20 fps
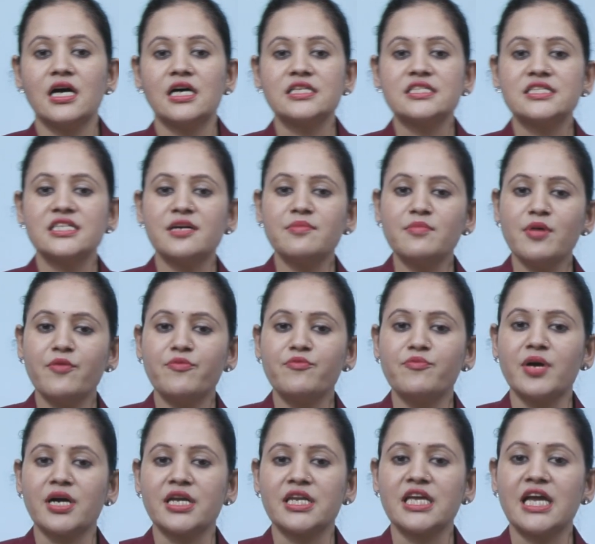A sum of
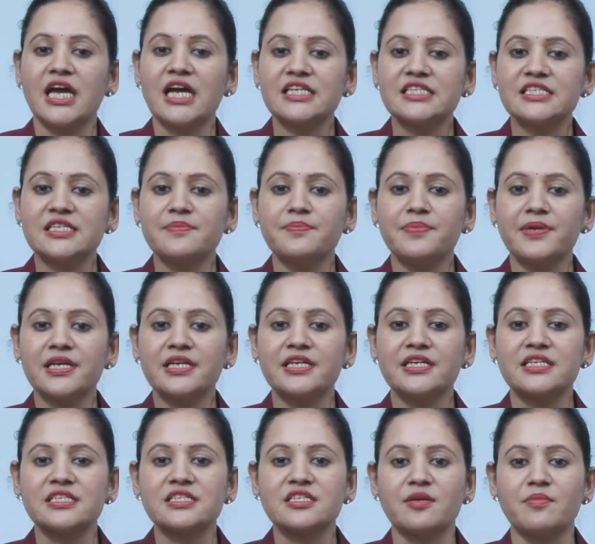money at simple
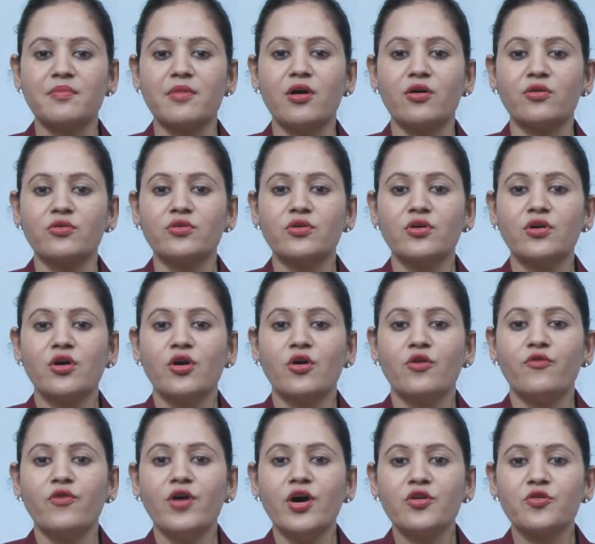interest amount
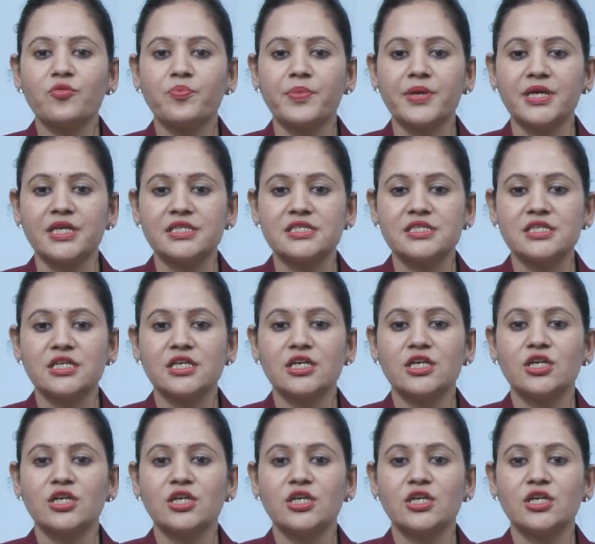for rupees